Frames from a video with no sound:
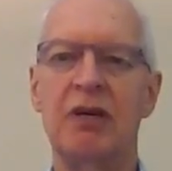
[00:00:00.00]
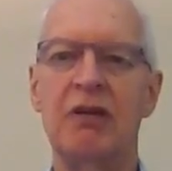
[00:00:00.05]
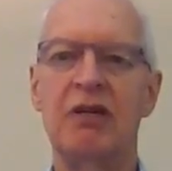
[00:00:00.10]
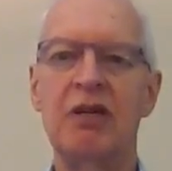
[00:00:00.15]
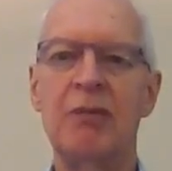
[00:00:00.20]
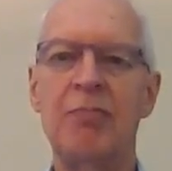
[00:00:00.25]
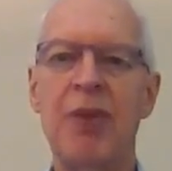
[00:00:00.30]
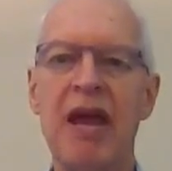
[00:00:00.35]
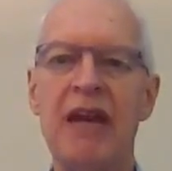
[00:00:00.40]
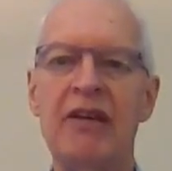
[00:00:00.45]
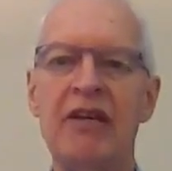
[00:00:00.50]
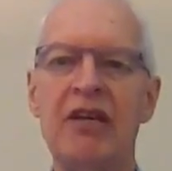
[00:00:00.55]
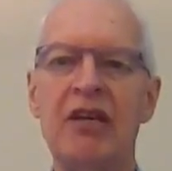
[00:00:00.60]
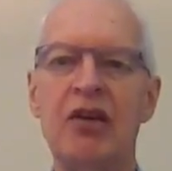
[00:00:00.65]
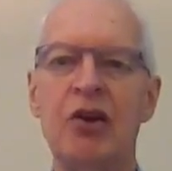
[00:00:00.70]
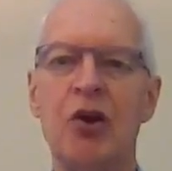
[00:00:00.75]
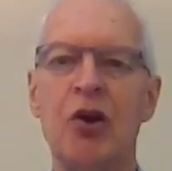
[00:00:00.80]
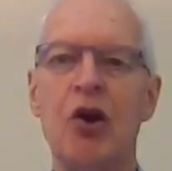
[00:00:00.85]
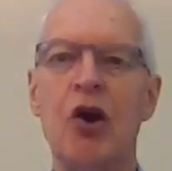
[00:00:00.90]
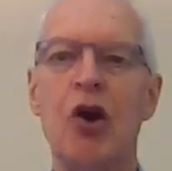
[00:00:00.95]

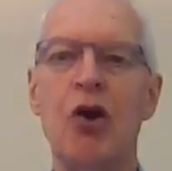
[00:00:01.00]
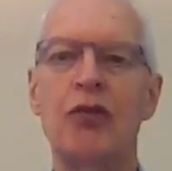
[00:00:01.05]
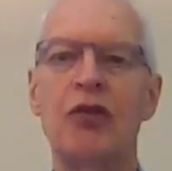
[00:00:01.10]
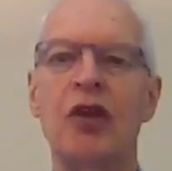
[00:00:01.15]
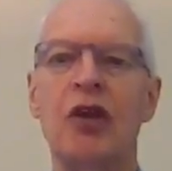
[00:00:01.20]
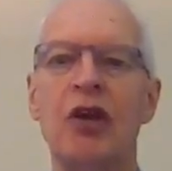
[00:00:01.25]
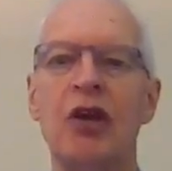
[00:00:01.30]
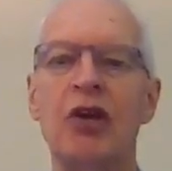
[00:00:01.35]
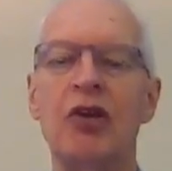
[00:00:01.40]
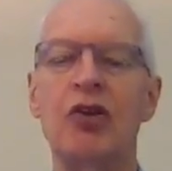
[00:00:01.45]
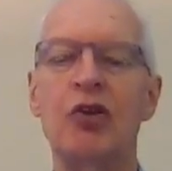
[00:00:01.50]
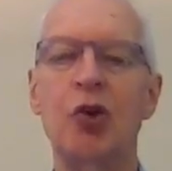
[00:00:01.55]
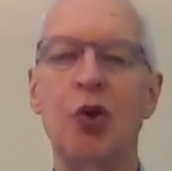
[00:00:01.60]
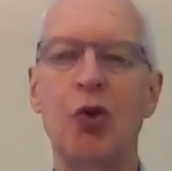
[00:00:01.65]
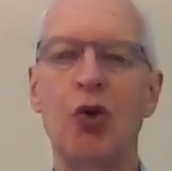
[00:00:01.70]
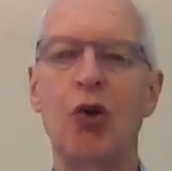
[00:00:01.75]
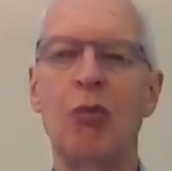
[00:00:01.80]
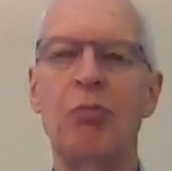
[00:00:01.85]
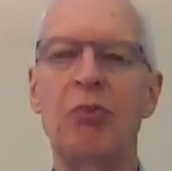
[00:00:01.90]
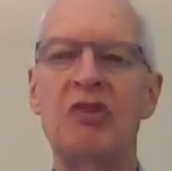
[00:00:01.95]
depending on
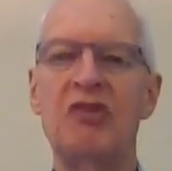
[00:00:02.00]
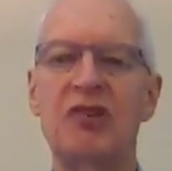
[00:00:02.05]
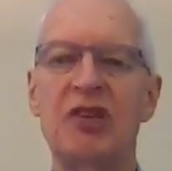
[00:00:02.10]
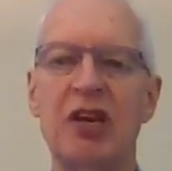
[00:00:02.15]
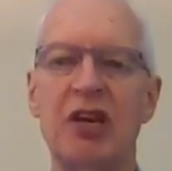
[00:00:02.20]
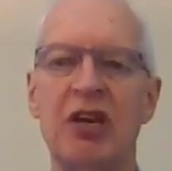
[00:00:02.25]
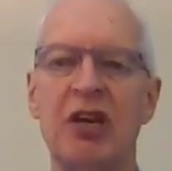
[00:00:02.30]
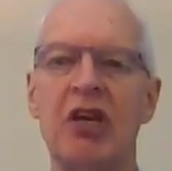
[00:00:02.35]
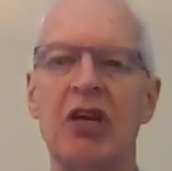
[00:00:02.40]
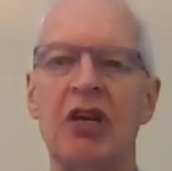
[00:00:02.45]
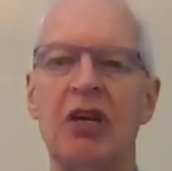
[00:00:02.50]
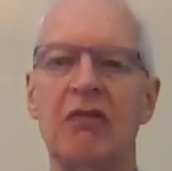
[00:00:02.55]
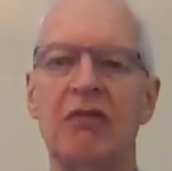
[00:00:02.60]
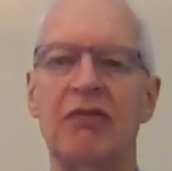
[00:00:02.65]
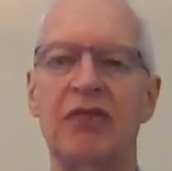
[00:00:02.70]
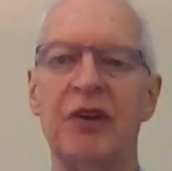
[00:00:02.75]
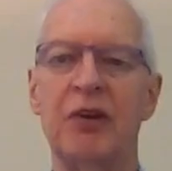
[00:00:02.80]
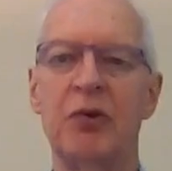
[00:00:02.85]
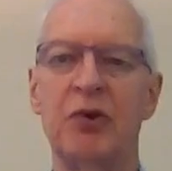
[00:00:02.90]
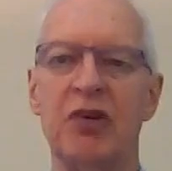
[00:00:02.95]
your particular
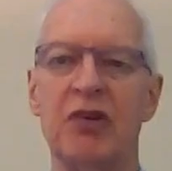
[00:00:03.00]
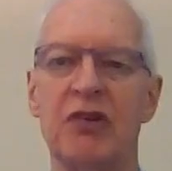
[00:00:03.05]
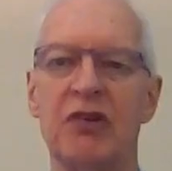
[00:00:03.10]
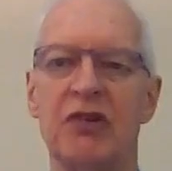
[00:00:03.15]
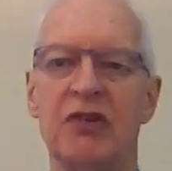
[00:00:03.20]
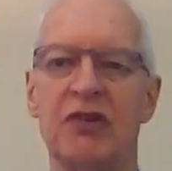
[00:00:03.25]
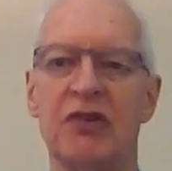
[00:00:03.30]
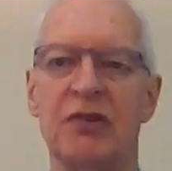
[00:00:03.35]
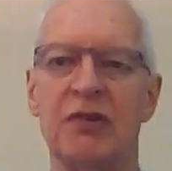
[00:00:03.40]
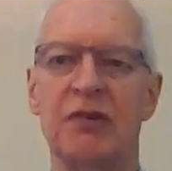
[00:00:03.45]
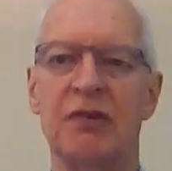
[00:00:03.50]
focus.